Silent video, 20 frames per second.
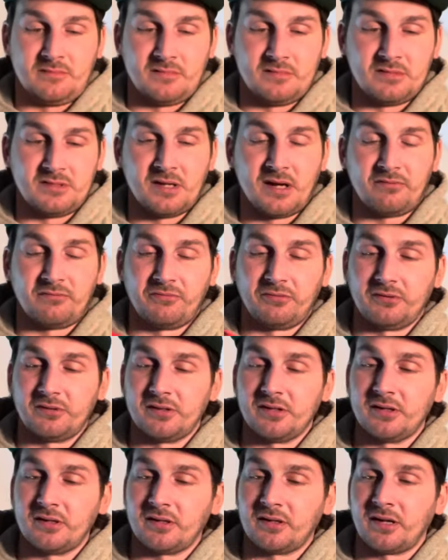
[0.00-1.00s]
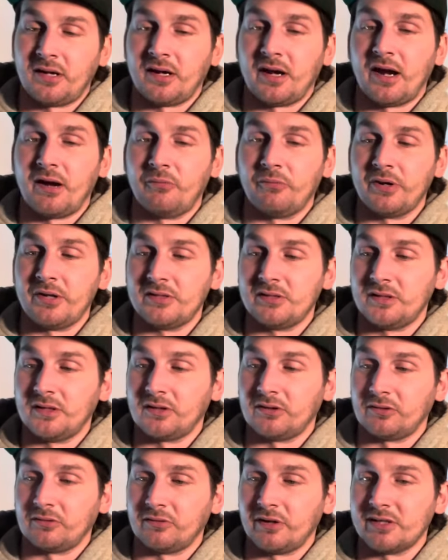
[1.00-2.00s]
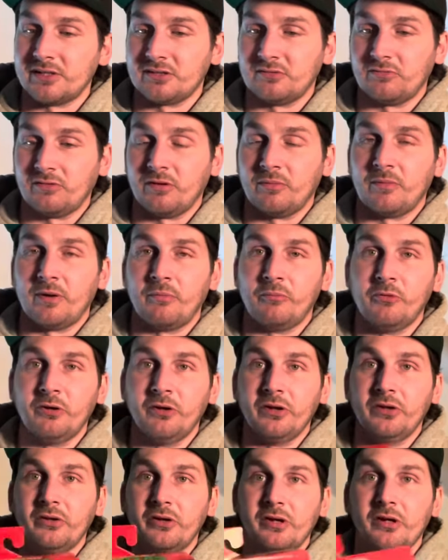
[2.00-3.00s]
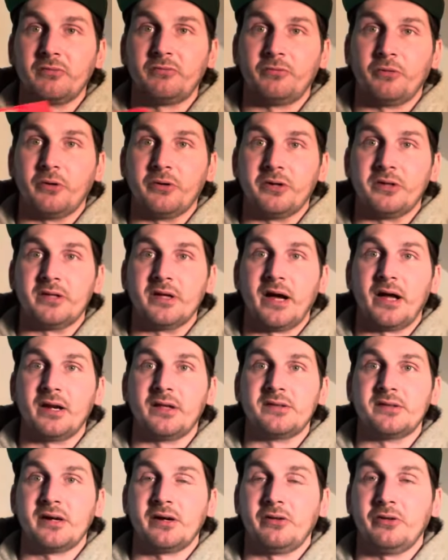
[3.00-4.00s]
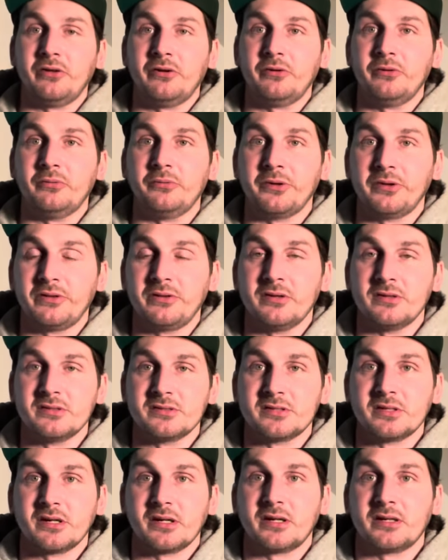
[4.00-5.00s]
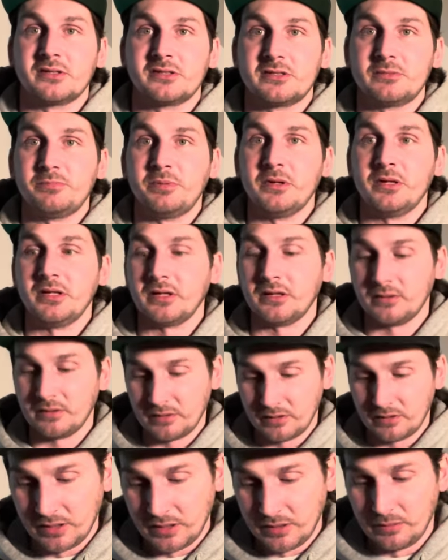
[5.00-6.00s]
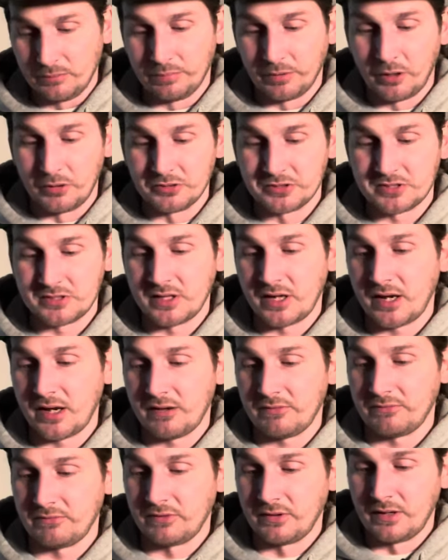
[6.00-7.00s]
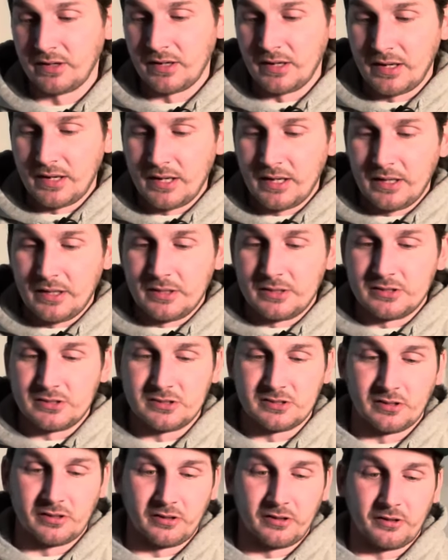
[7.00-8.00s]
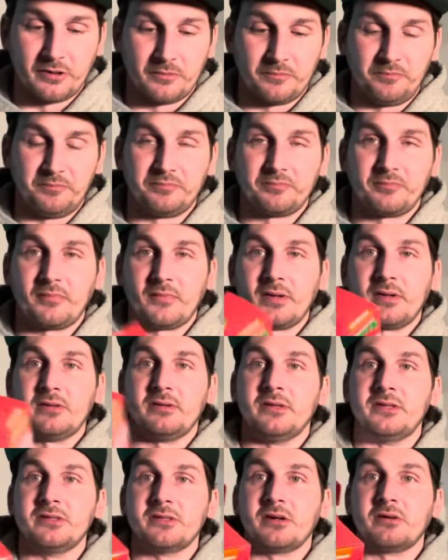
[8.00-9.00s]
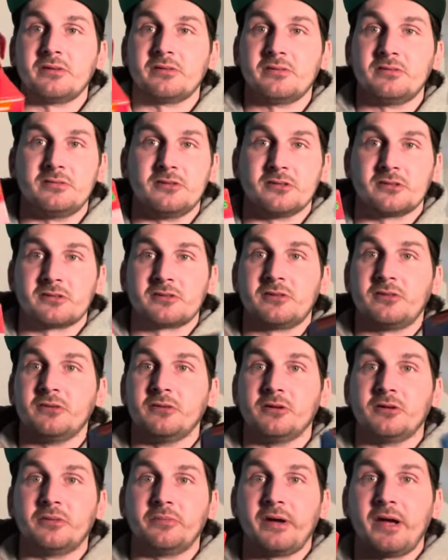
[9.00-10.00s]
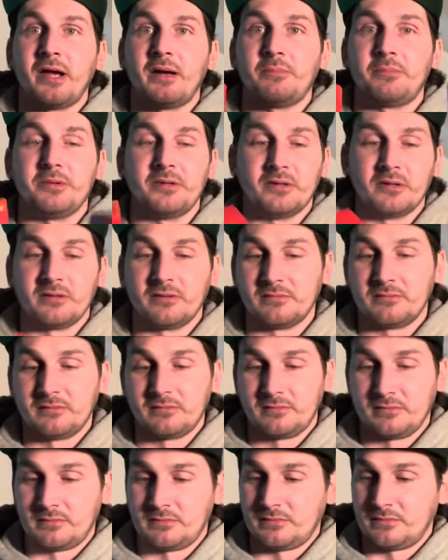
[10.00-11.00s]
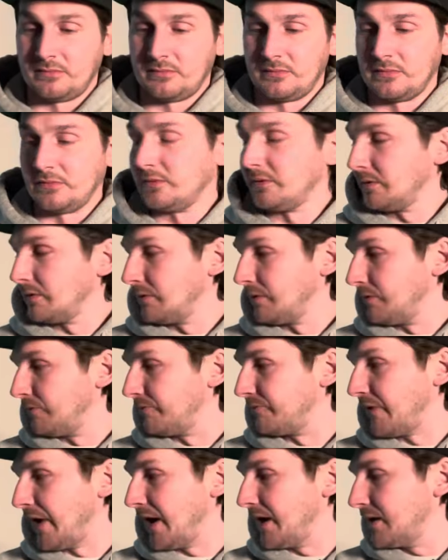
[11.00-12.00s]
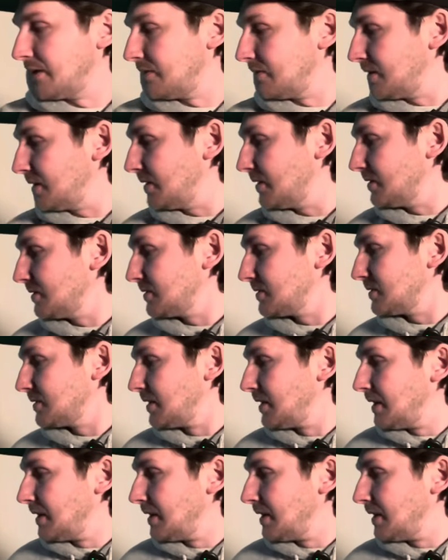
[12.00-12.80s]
definitely cannot wait to get the rest of them. I'm really looking forward to Donatello with his spinning bow staff. So these are just cool. I'm happy to finding these.